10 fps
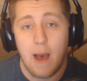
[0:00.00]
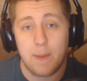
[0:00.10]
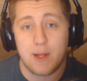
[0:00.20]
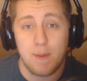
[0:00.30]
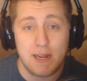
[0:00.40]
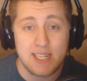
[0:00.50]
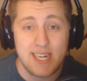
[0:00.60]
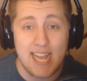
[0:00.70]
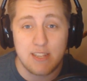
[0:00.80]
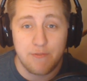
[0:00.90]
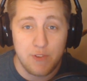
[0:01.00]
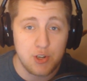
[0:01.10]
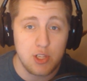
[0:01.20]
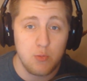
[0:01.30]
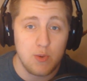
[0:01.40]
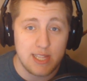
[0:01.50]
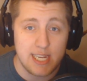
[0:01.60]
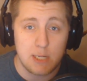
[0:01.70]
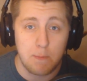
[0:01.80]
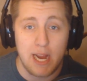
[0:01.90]
But Complexity has officially
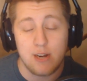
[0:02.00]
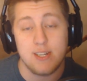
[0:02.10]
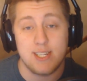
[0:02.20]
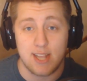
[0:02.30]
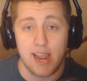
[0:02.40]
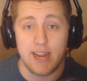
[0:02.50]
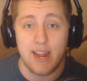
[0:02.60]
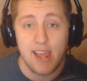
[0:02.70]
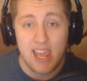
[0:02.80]
released Parasite